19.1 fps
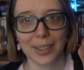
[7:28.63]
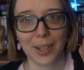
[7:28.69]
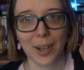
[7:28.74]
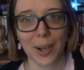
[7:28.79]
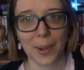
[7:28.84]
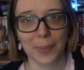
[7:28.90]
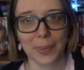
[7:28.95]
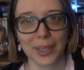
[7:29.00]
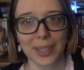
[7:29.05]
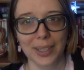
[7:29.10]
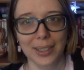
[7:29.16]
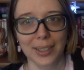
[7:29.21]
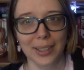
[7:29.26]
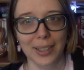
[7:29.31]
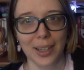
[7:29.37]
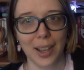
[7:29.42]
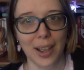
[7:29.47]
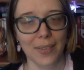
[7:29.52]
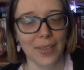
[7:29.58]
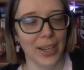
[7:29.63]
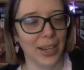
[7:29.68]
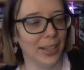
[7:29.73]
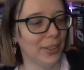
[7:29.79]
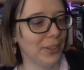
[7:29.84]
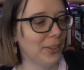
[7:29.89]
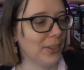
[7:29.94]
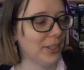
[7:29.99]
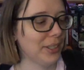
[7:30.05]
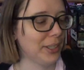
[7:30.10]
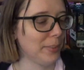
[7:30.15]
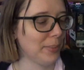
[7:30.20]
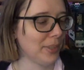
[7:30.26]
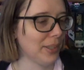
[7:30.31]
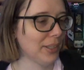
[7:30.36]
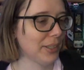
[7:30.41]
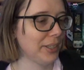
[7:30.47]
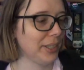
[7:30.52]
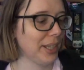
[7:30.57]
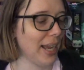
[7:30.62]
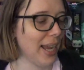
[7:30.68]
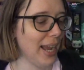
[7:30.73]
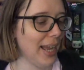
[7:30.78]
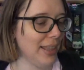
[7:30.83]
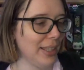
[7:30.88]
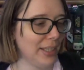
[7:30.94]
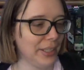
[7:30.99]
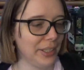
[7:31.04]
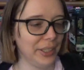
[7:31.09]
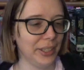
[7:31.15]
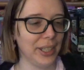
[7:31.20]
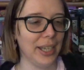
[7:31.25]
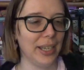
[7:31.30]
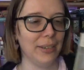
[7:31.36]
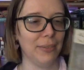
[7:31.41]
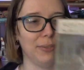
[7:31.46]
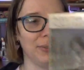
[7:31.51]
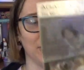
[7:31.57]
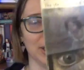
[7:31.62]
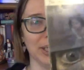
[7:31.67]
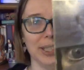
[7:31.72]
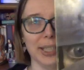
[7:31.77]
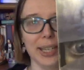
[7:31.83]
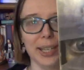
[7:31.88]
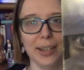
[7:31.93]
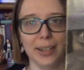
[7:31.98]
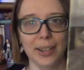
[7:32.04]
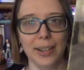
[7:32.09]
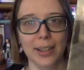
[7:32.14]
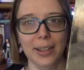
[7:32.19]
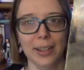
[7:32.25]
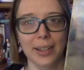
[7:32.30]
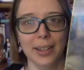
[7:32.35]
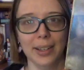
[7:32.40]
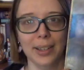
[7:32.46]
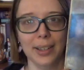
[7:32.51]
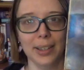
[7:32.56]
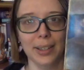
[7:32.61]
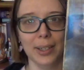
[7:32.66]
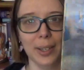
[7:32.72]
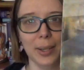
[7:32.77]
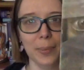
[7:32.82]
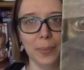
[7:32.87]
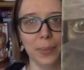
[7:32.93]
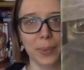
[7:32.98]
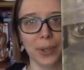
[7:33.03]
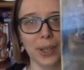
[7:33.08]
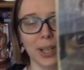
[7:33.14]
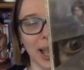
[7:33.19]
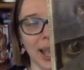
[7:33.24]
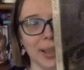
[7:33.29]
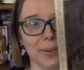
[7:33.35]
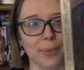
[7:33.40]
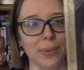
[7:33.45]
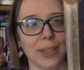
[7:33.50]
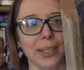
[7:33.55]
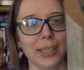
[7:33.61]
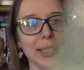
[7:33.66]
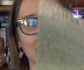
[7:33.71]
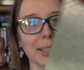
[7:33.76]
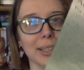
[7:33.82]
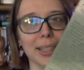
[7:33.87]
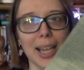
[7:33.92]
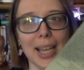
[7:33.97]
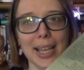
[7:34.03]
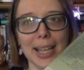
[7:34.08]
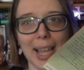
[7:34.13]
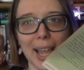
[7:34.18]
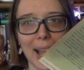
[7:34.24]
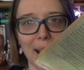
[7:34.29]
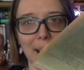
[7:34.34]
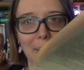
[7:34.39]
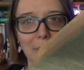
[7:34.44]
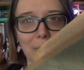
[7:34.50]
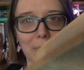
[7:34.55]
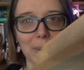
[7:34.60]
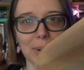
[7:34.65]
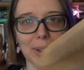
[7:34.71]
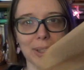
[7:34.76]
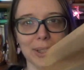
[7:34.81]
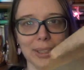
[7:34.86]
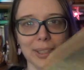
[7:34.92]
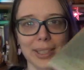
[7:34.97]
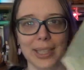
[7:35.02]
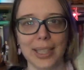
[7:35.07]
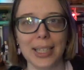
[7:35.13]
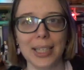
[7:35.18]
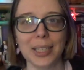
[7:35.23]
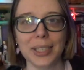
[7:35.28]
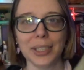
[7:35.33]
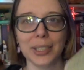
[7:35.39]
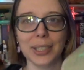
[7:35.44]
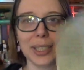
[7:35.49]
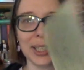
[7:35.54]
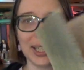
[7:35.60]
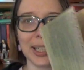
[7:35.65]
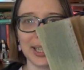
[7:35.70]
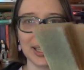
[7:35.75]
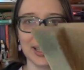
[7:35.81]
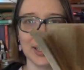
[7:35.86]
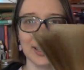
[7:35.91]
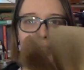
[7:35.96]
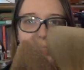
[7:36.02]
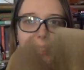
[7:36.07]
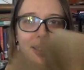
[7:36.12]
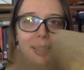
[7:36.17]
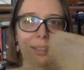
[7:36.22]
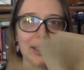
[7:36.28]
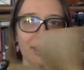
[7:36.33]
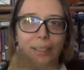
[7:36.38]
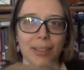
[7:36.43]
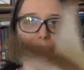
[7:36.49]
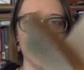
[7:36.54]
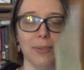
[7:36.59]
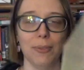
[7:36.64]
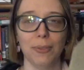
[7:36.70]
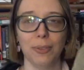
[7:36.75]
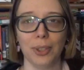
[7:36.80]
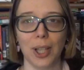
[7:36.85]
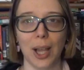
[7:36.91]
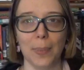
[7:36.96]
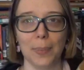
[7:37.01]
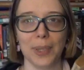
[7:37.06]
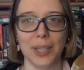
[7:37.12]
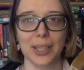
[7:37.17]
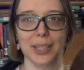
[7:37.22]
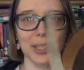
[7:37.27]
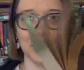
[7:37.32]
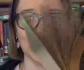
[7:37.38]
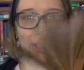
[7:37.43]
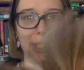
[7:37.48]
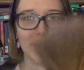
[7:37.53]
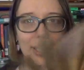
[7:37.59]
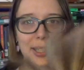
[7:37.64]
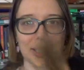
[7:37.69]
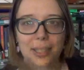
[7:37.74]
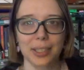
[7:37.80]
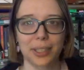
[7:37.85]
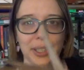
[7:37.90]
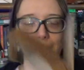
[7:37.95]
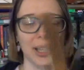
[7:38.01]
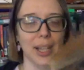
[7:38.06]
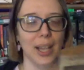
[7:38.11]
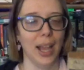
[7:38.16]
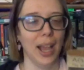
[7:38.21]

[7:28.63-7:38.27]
copy of Agatha Christie books, and this is a Fontana book. I really like how easily floppy this thing is.